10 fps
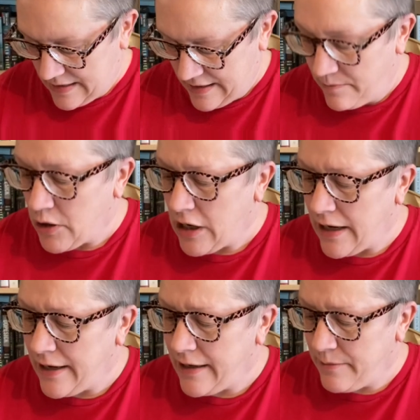I am
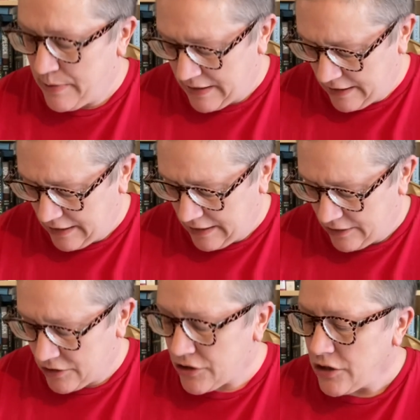on
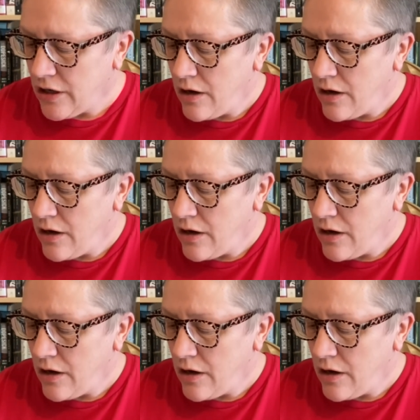page